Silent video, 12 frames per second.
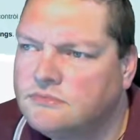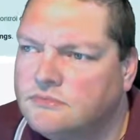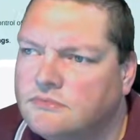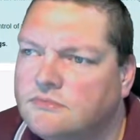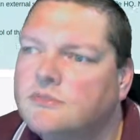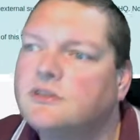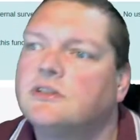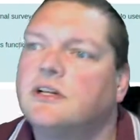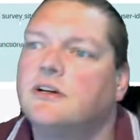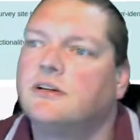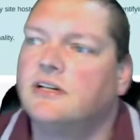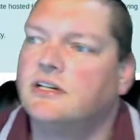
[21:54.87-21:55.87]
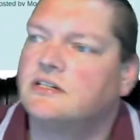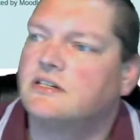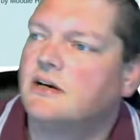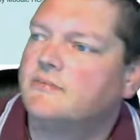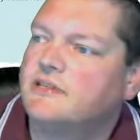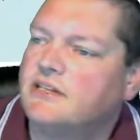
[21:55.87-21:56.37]
Moodle code is
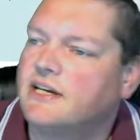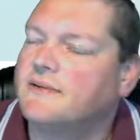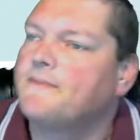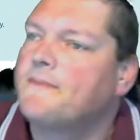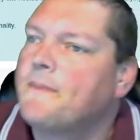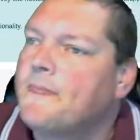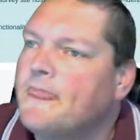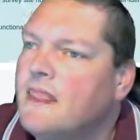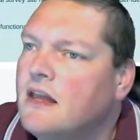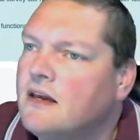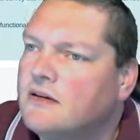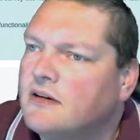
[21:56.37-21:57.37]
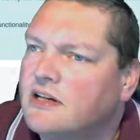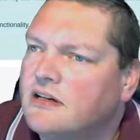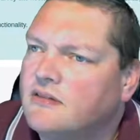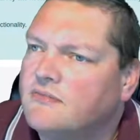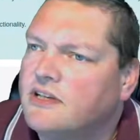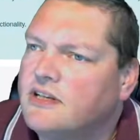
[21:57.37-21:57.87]
up to date. Right,
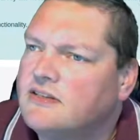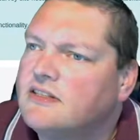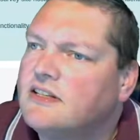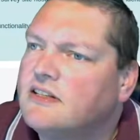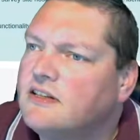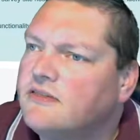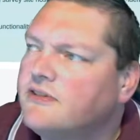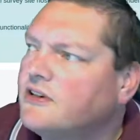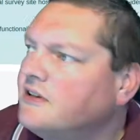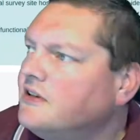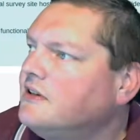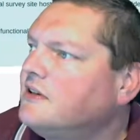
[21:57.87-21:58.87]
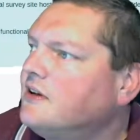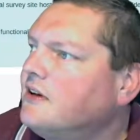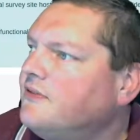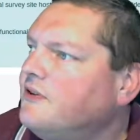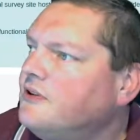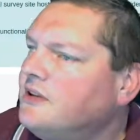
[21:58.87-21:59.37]
and we can see that I've got a
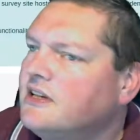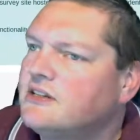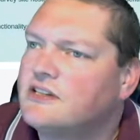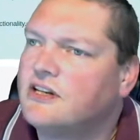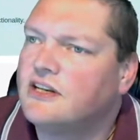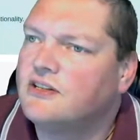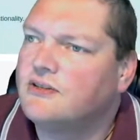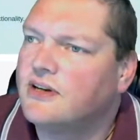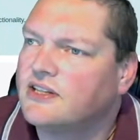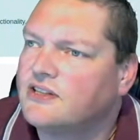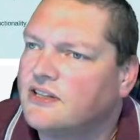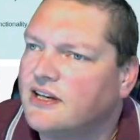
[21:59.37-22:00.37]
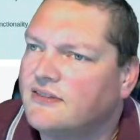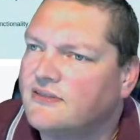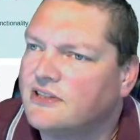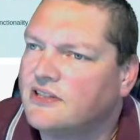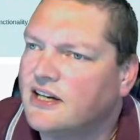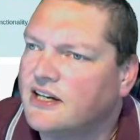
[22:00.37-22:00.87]
few things that I do actually have to
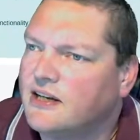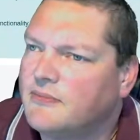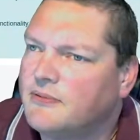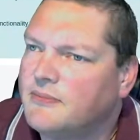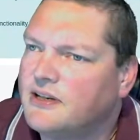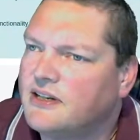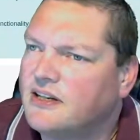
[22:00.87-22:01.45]
tidy up a bit.